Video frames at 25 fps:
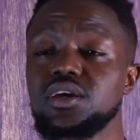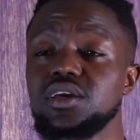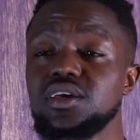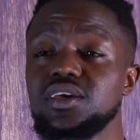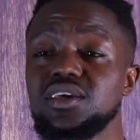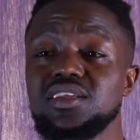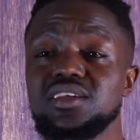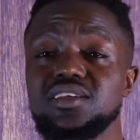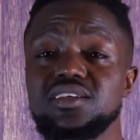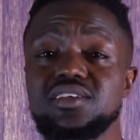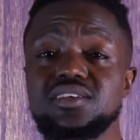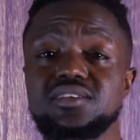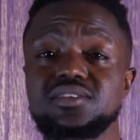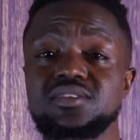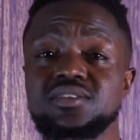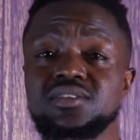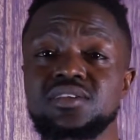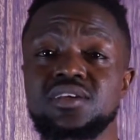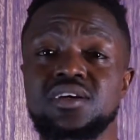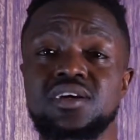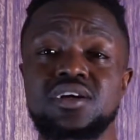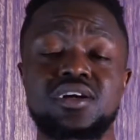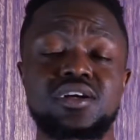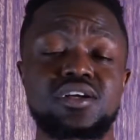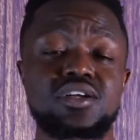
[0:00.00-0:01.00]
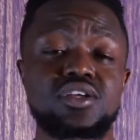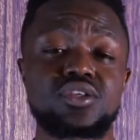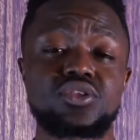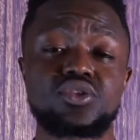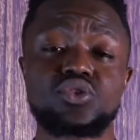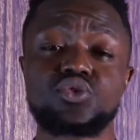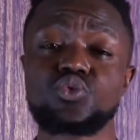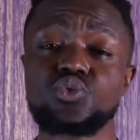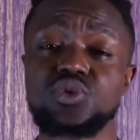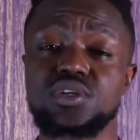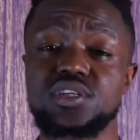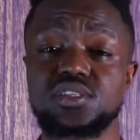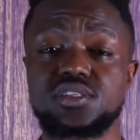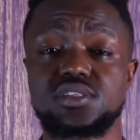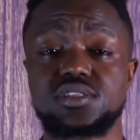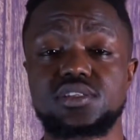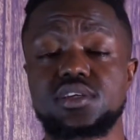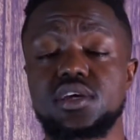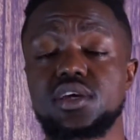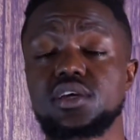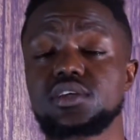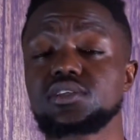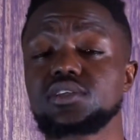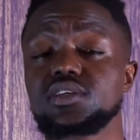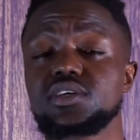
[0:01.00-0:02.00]
It is
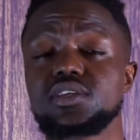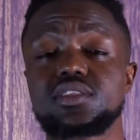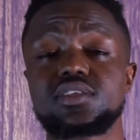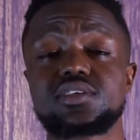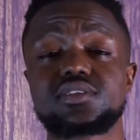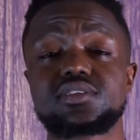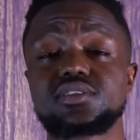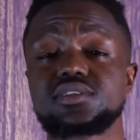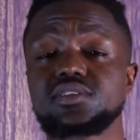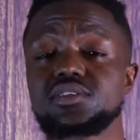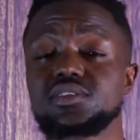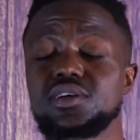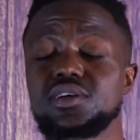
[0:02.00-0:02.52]
unisex and this is